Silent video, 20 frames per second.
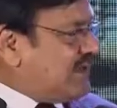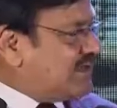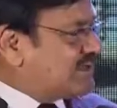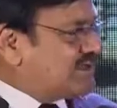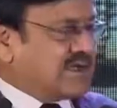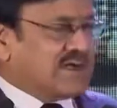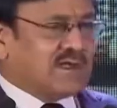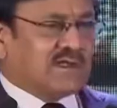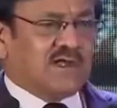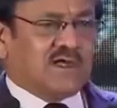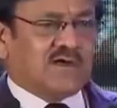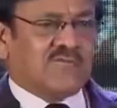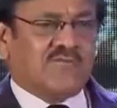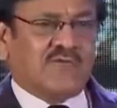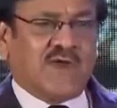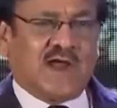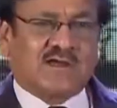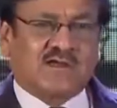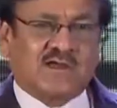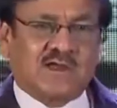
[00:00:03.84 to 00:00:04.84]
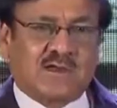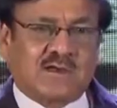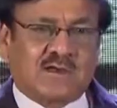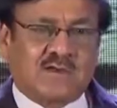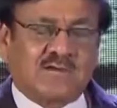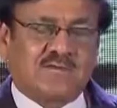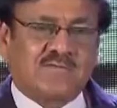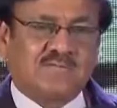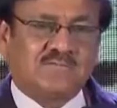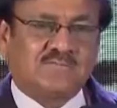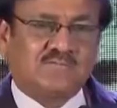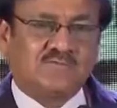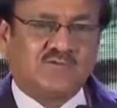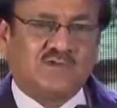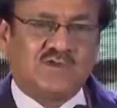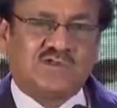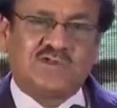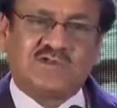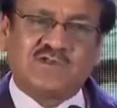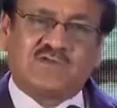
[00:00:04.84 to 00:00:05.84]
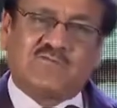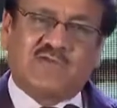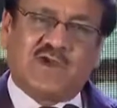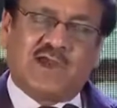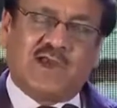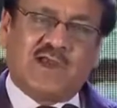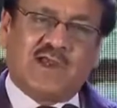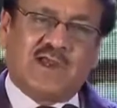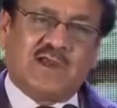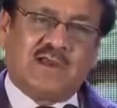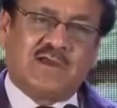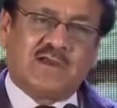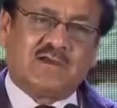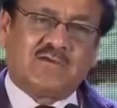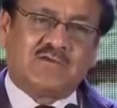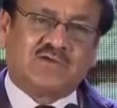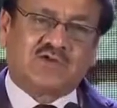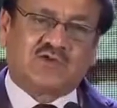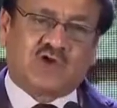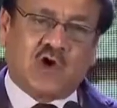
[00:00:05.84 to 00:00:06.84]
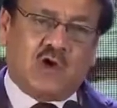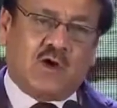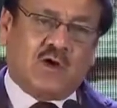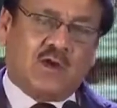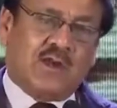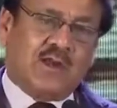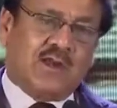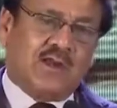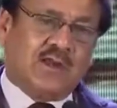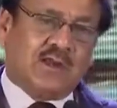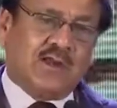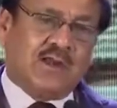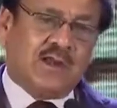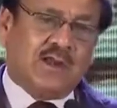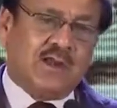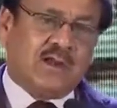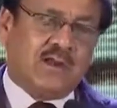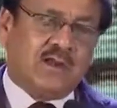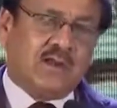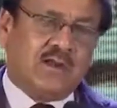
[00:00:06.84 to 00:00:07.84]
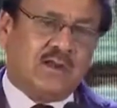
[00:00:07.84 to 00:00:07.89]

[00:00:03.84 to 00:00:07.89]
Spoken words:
is another factor which is very strong in India.